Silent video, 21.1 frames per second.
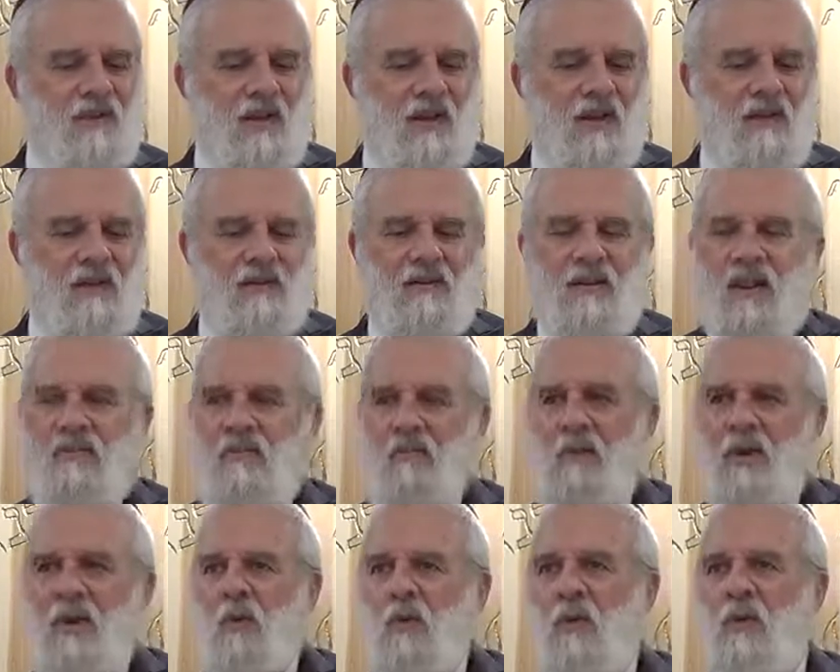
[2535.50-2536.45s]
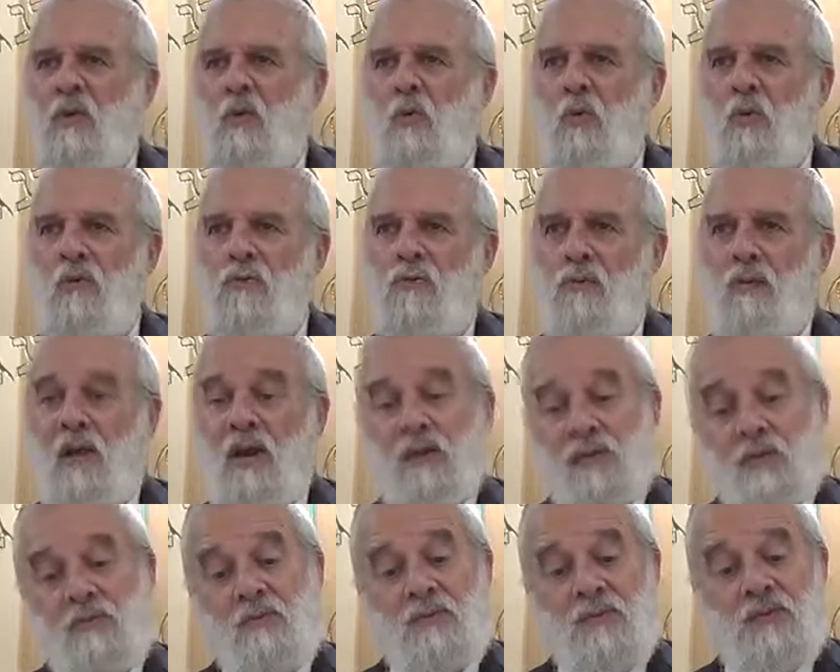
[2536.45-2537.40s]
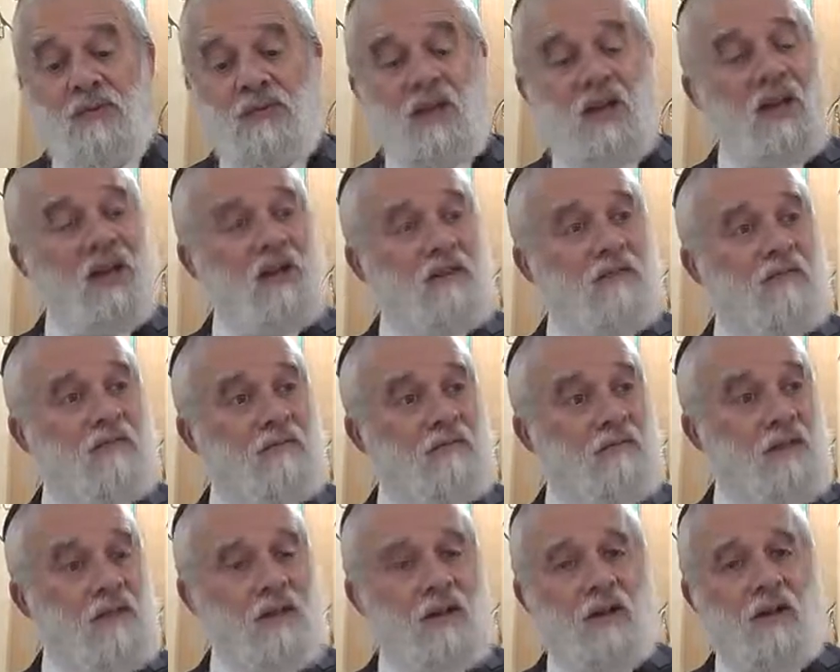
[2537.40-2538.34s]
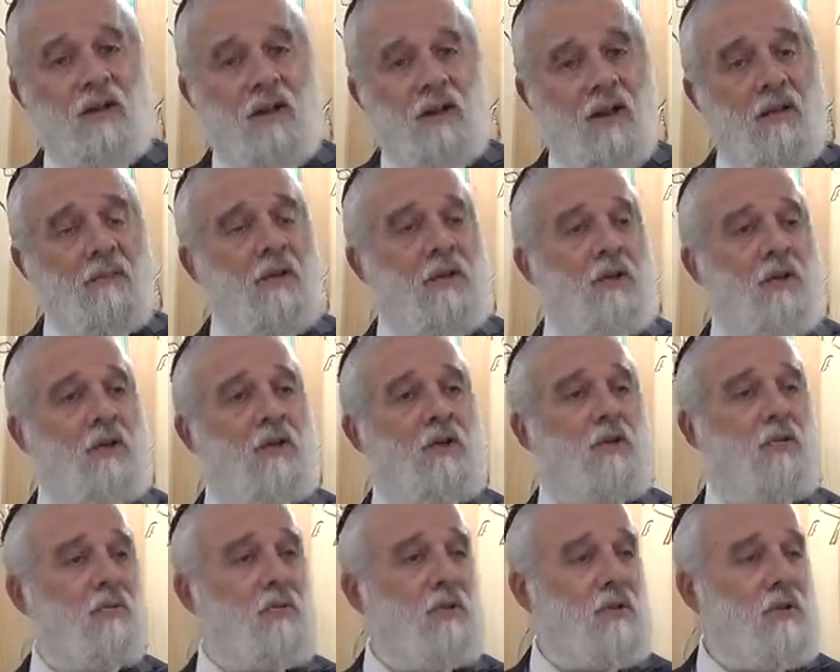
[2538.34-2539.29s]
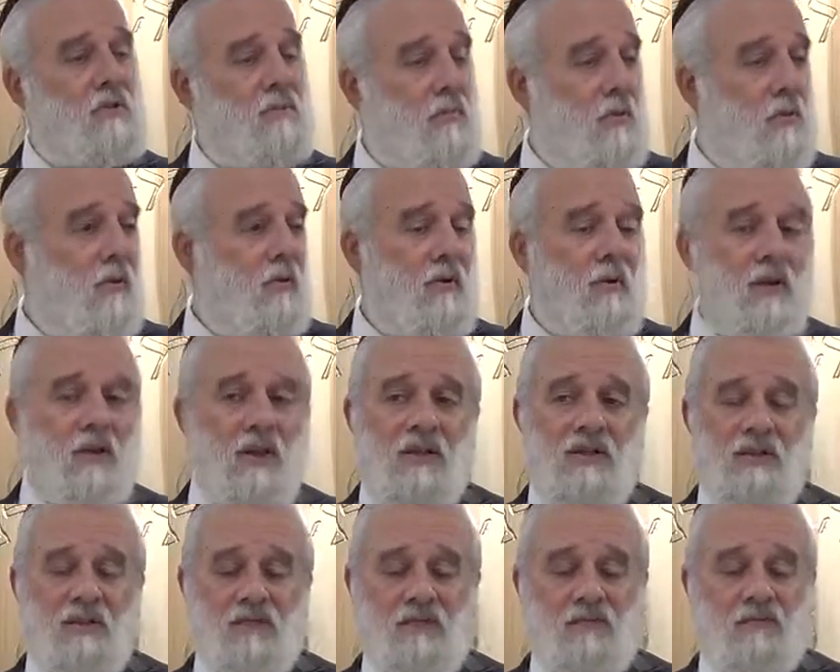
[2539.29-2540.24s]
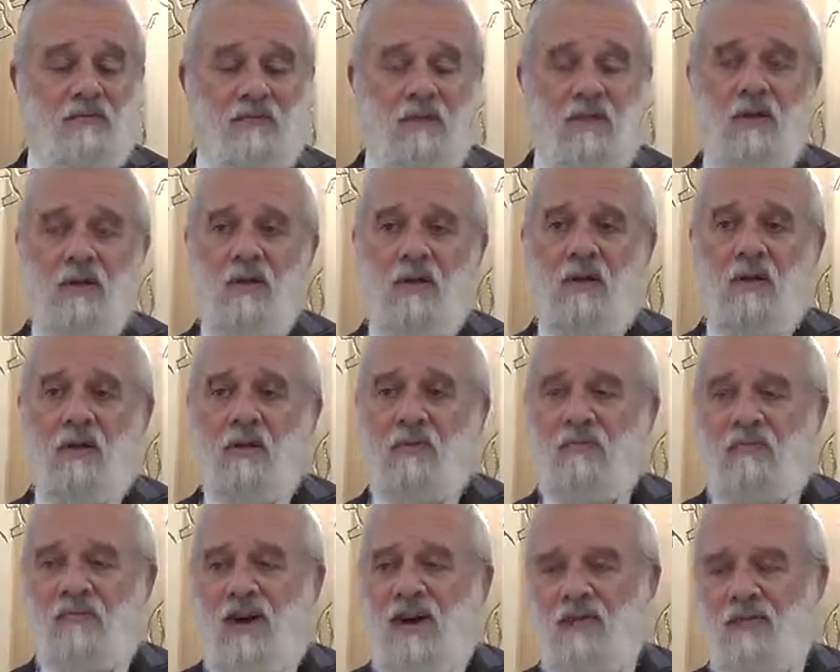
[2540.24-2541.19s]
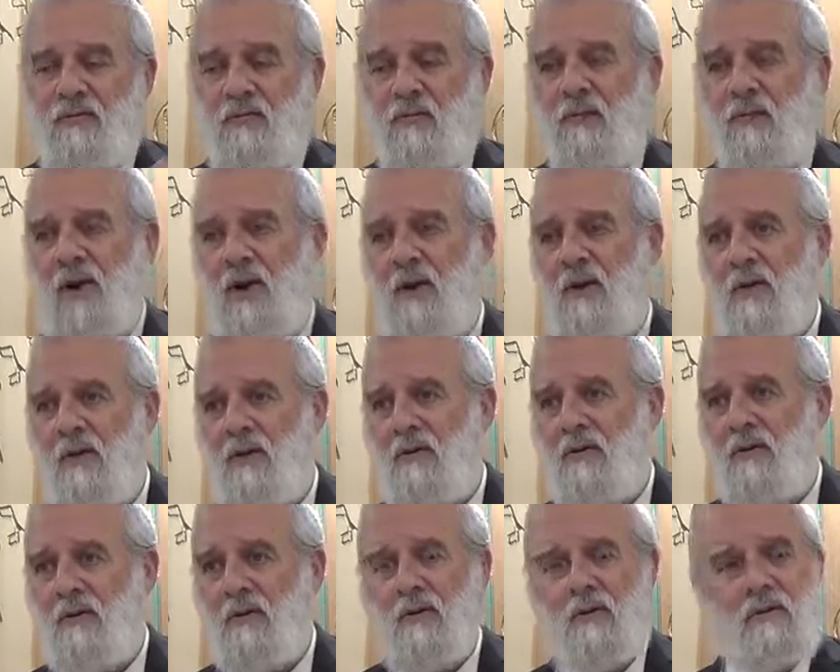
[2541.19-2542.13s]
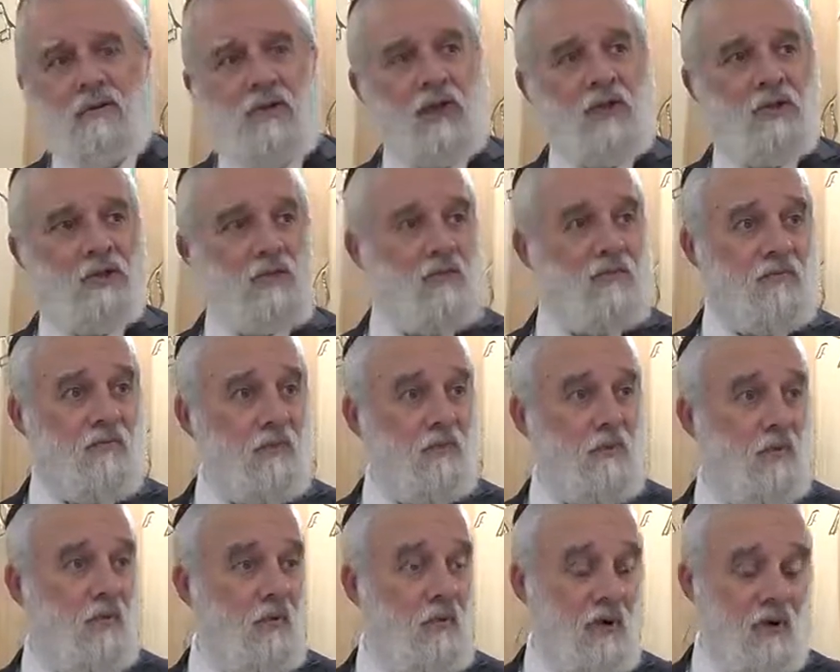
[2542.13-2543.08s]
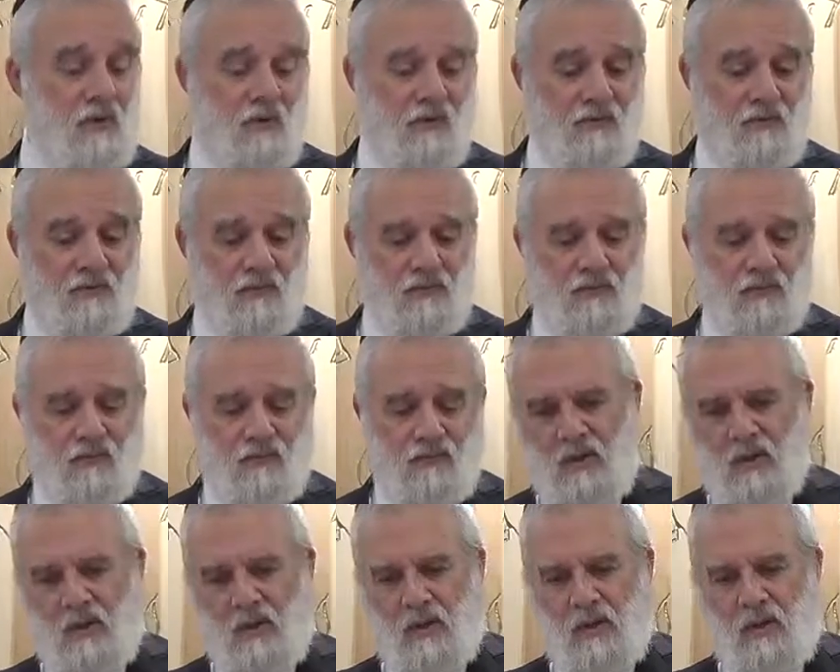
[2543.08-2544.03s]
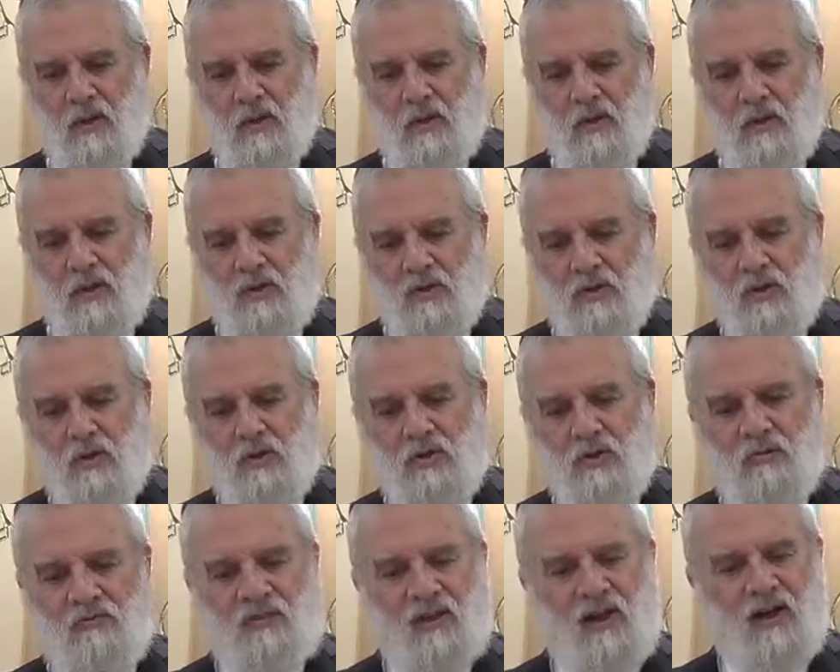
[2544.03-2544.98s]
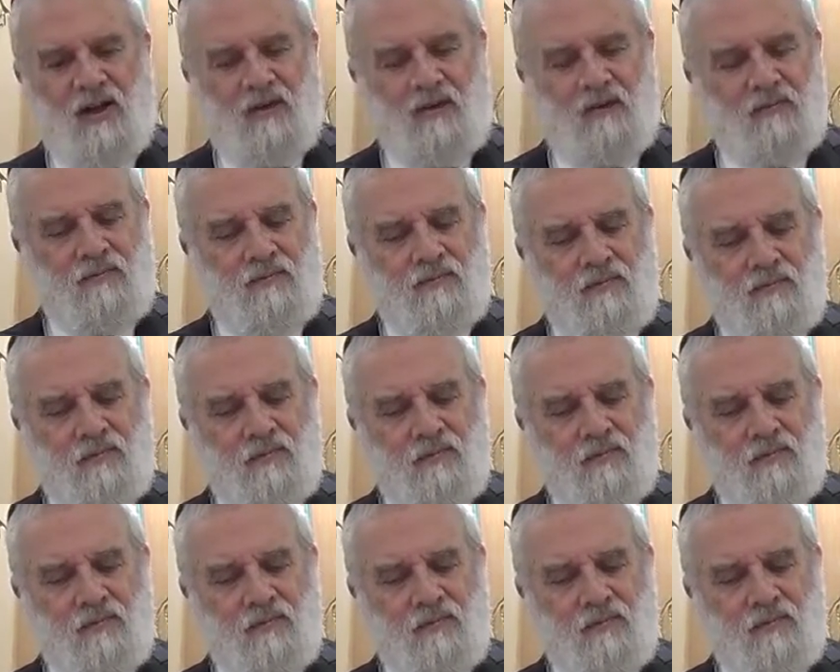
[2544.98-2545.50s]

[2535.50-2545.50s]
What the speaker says: And everybody went to war for that. She says, yeah, let me teach you this important lesson. You fight for my honor, not just for your honor. So far,